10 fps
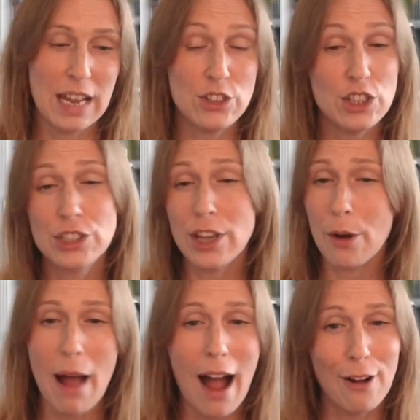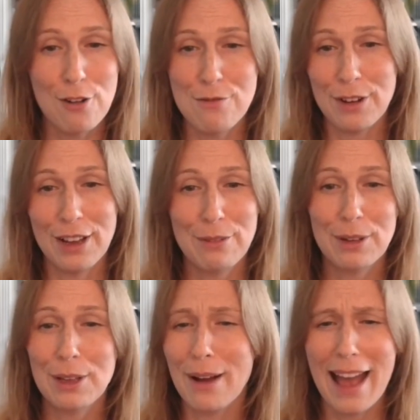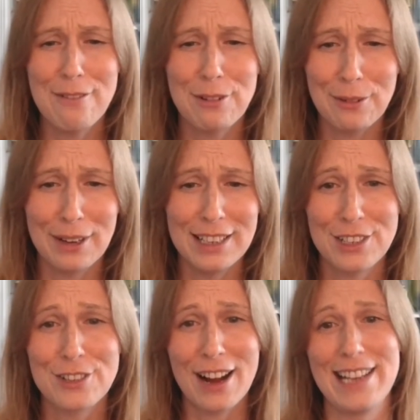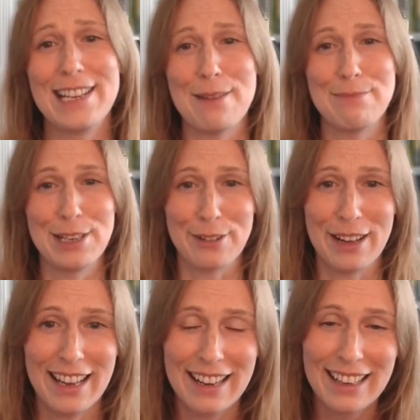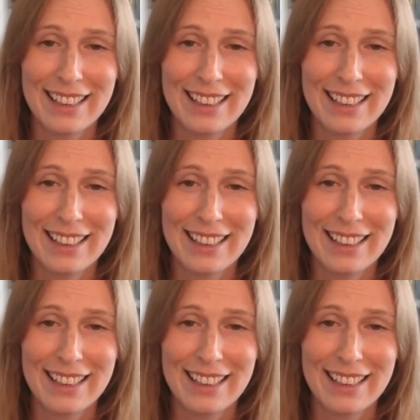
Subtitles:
It's just so powerful. I really want everyone to try and tap into it.